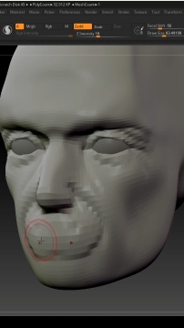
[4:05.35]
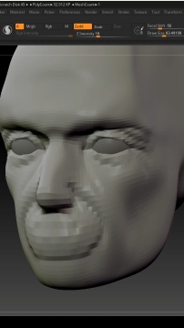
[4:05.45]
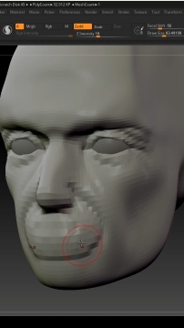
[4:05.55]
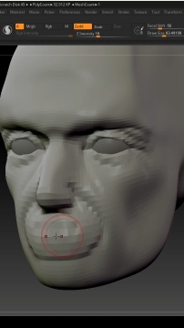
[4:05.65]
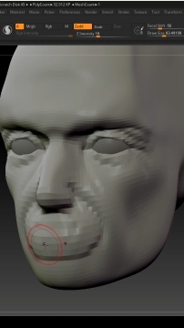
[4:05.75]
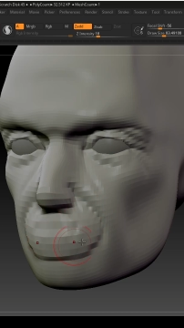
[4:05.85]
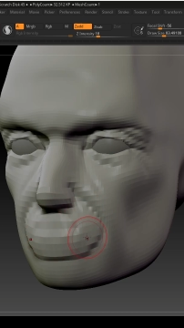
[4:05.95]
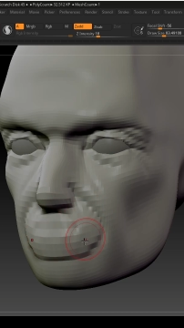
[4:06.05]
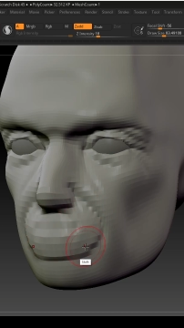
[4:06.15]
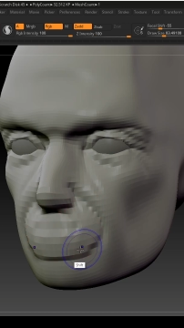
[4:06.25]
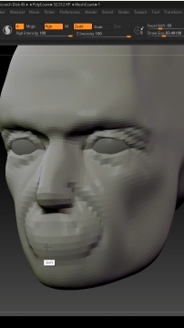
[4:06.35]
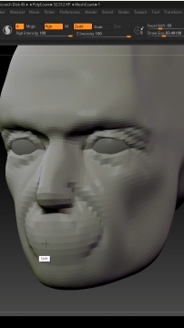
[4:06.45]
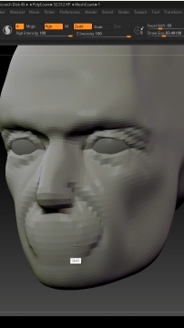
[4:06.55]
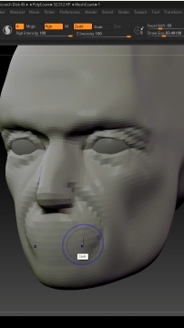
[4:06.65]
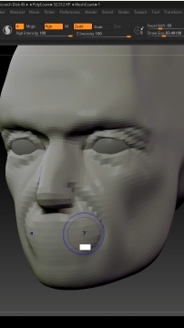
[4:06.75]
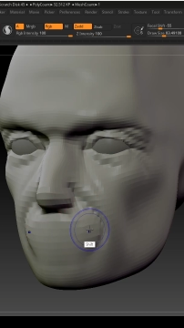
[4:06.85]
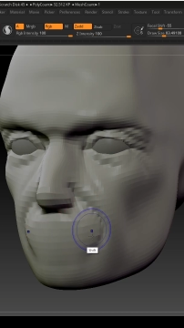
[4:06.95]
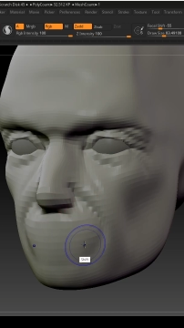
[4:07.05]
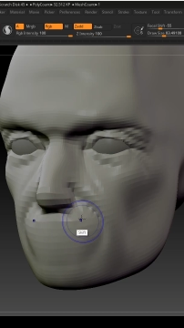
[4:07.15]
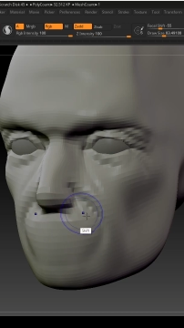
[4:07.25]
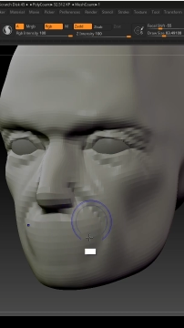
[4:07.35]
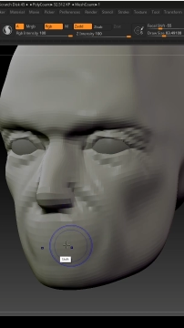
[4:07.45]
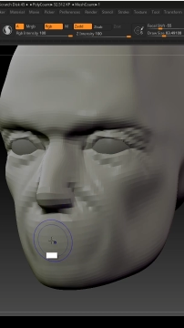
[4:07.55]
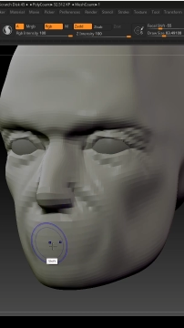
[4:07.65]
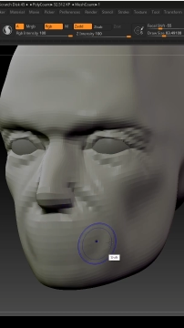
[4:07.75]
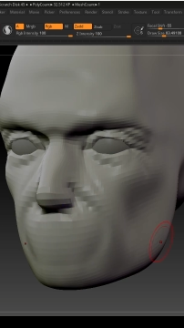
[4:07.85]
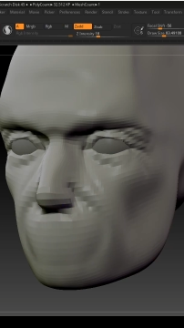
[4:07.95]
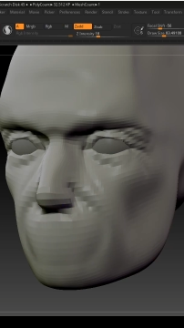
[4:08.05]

I'll use those three a lot.